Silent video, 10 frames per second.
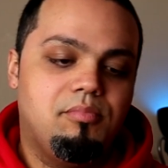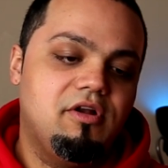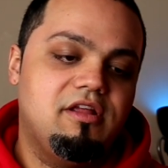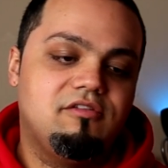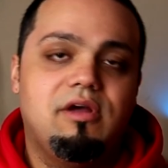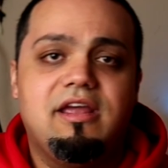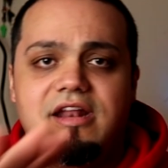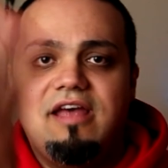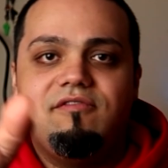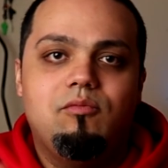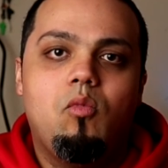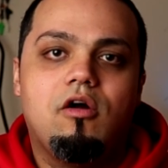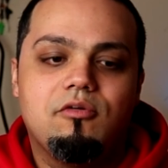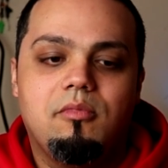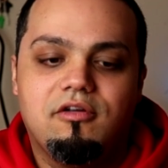put it so I can have it
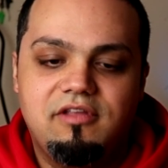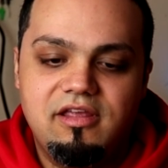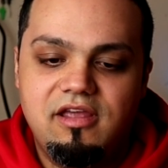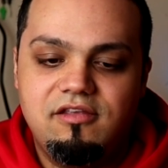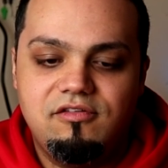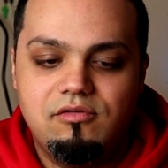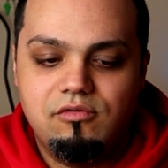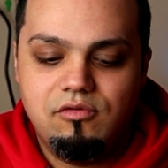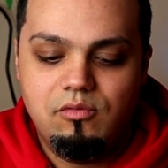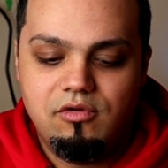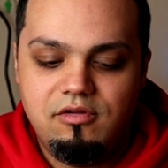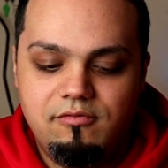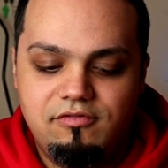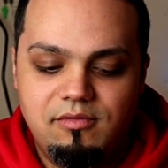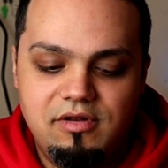watermarked in case you know you're worried
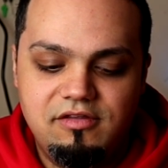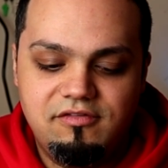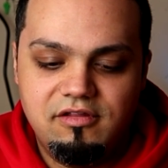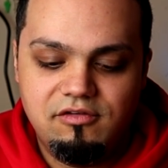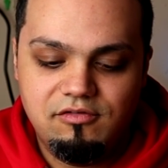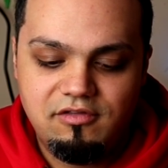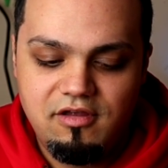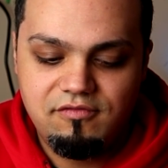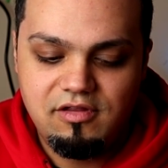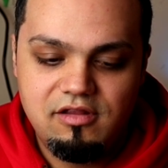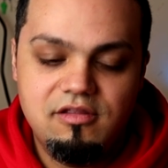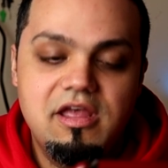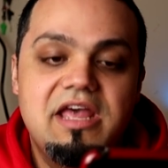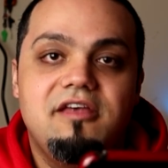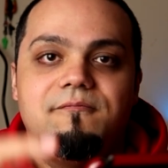of somebody stealing your stuff. And then
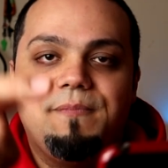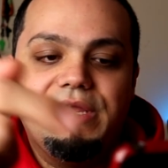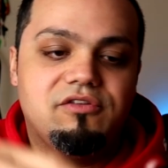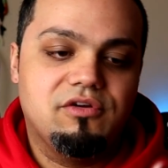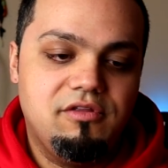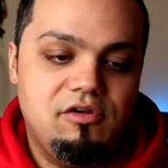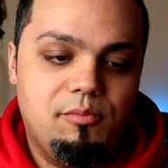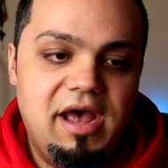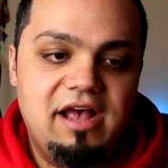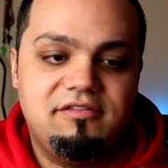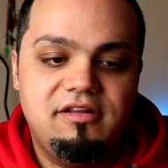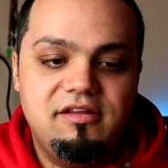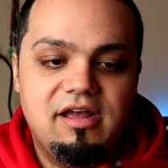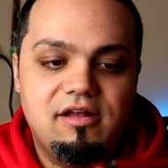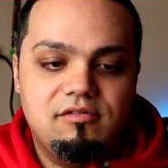you could turn the
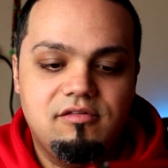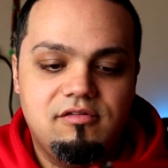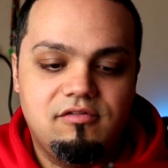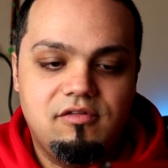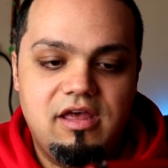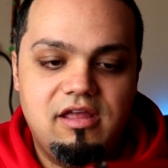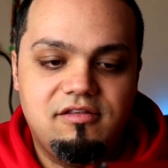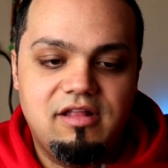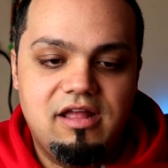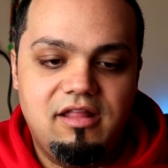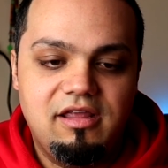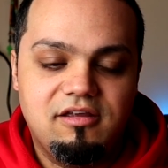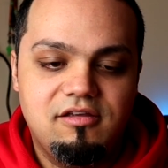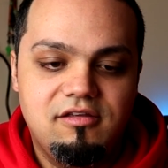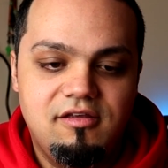opacity down so that it's not
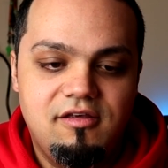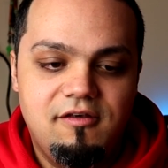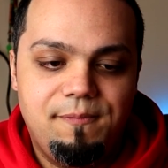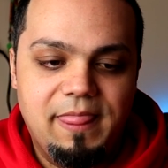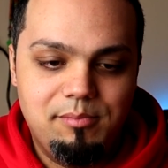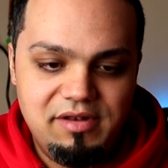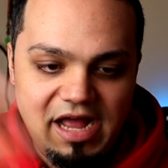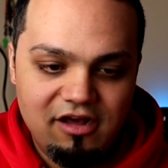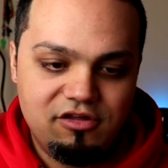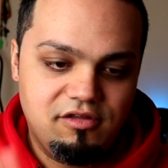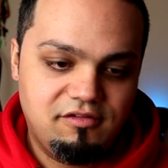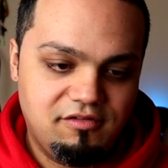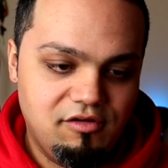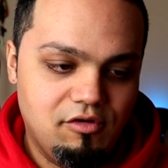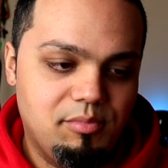like
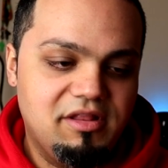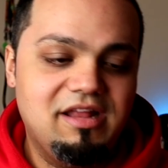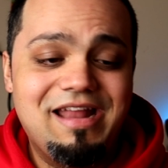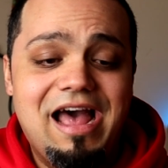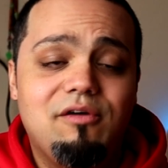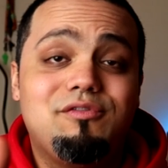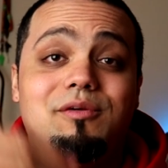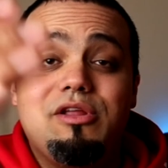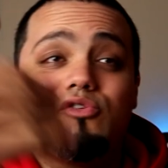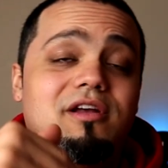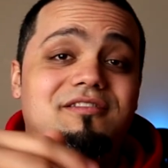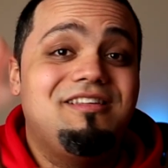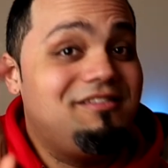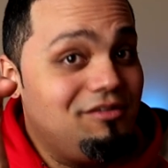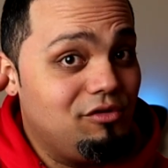obnoxious, you know. But then now if somebody tries
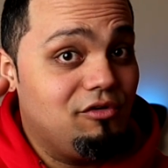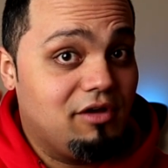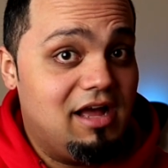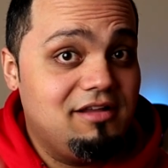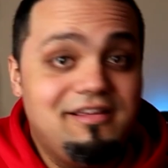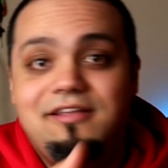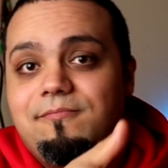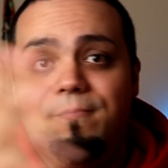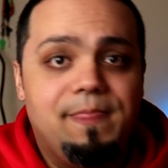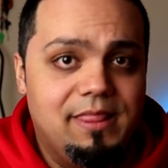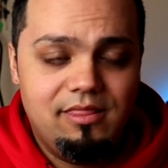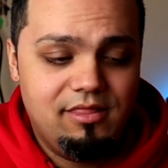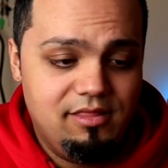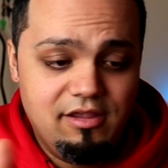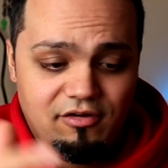to steal your content,
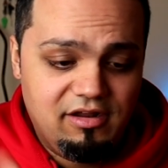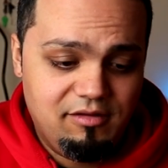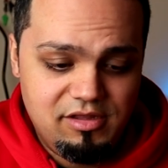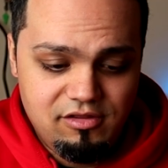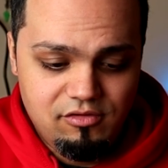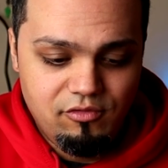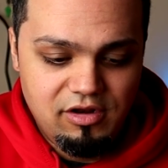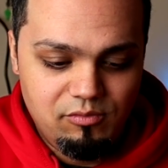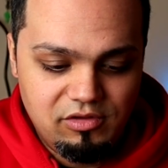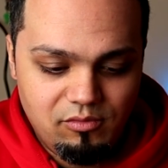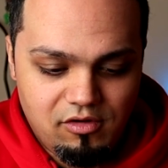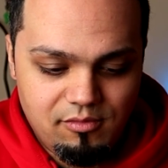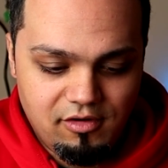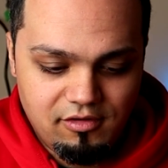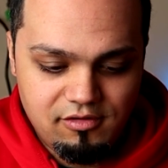they're gonna be greeted with the
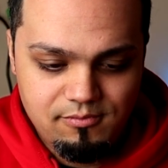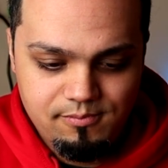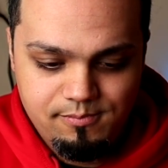watermark.